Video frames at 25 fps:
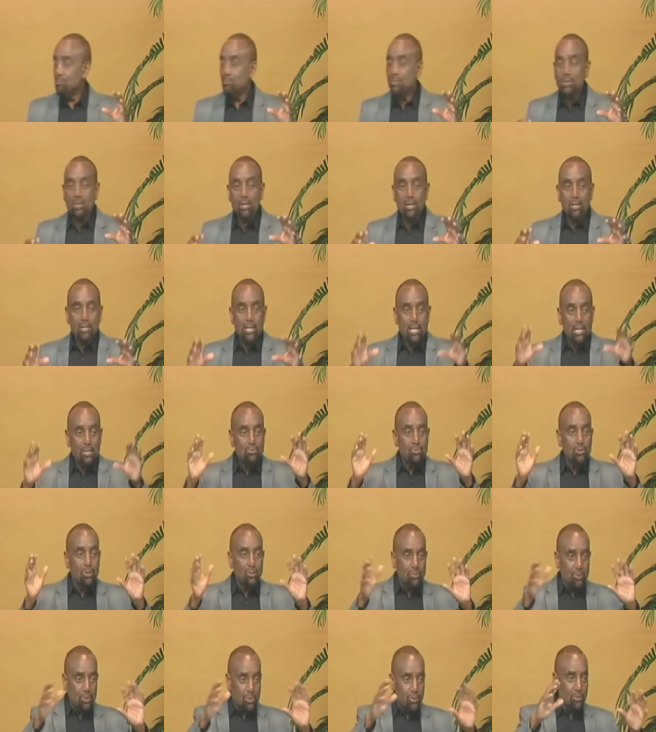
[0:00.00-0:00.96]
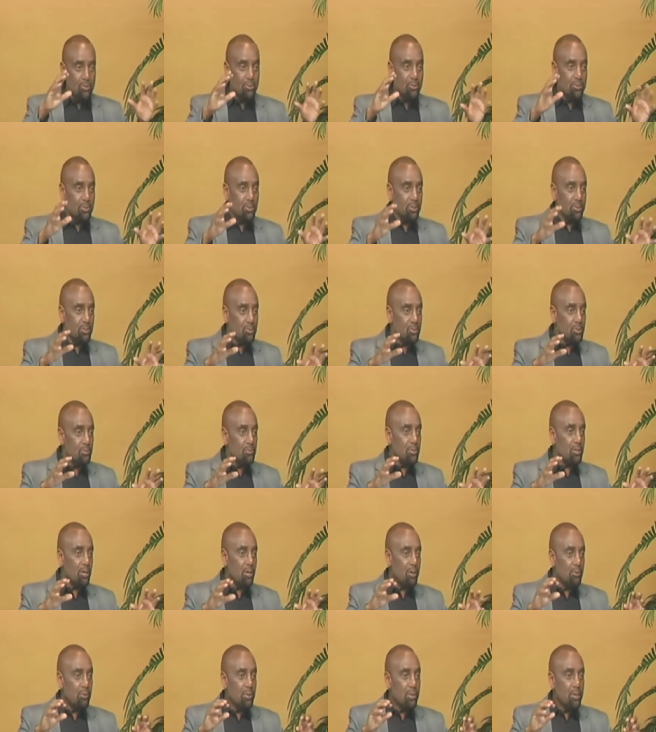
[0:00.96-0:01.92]
because that's what we know, you know, know I'm
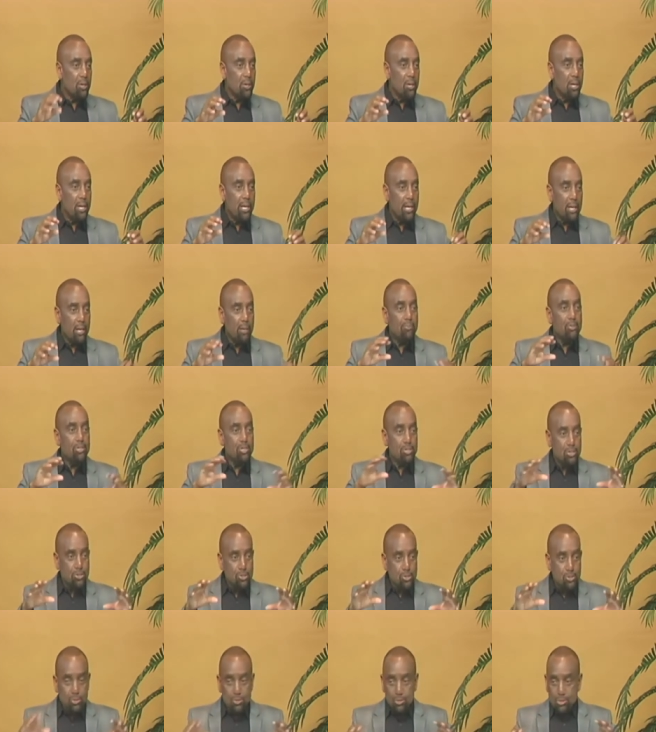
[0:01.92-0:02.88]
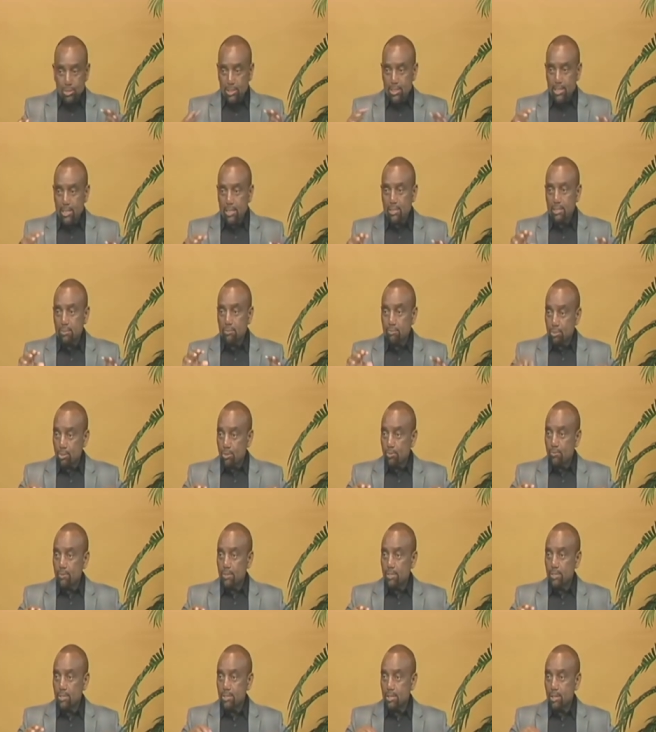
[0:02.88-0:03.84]
talking about. And I'm just using that as a
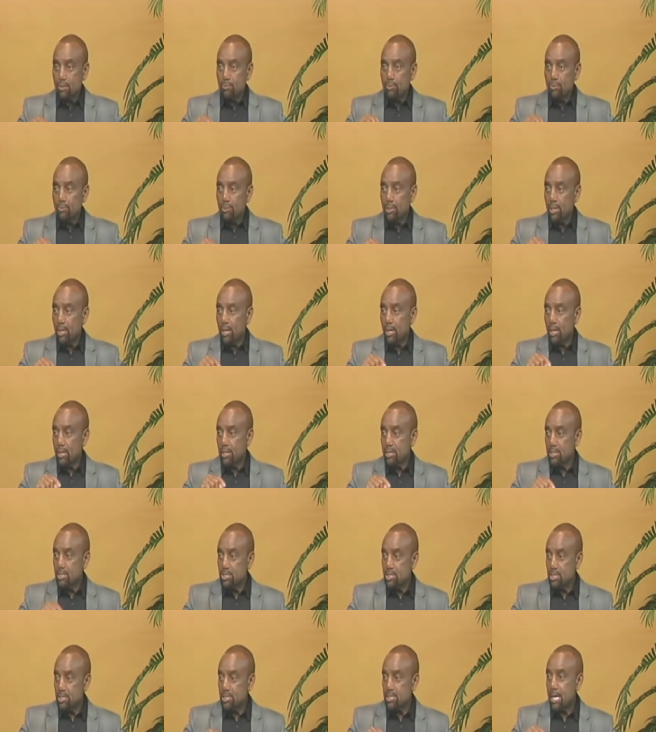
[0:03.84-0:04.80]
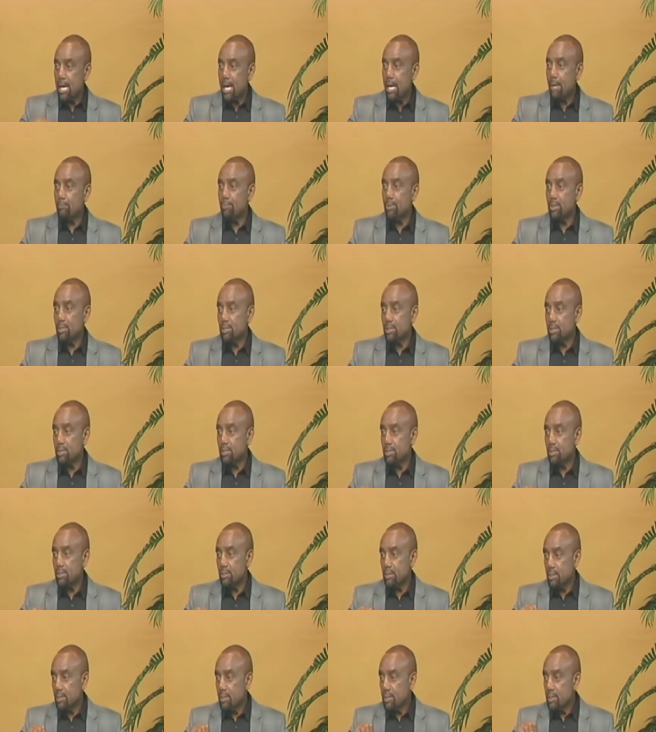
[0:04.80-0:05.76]
perfect example because it just happened.
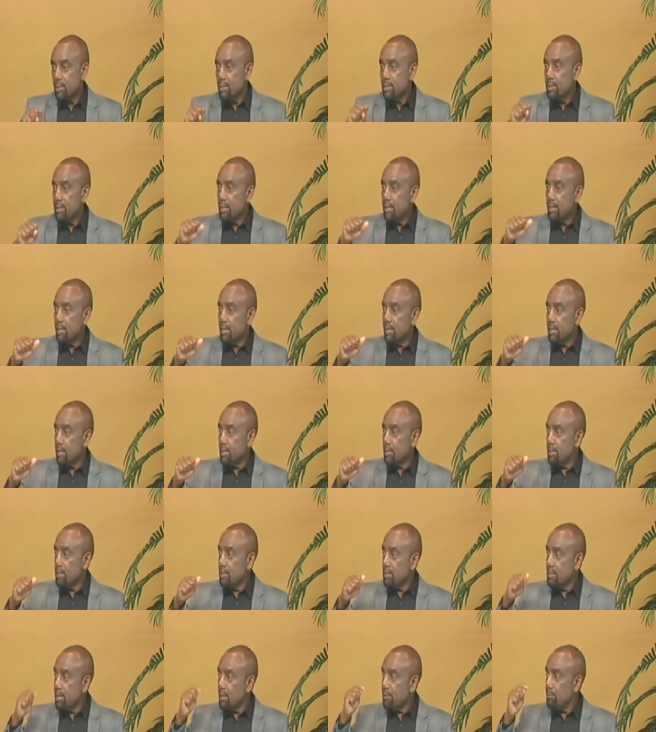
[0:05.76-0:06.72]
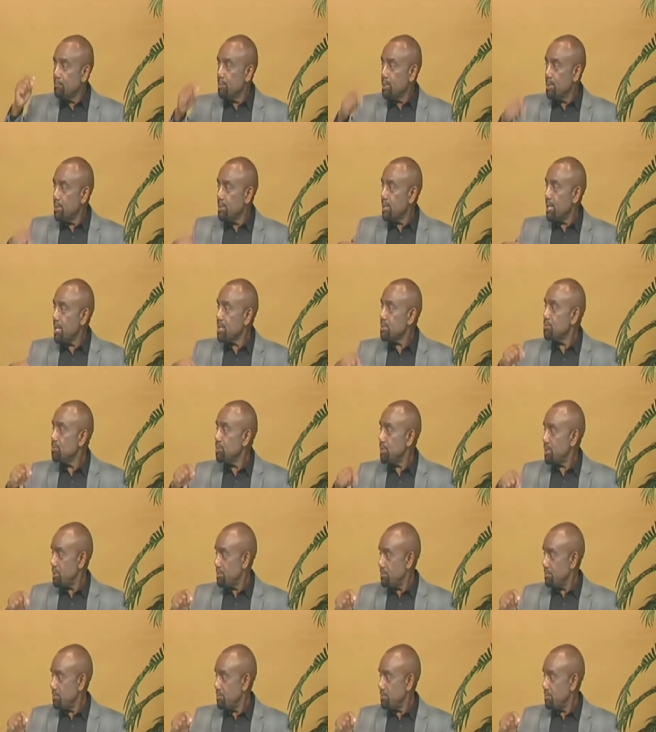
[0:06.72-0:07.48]
And that, but that's what the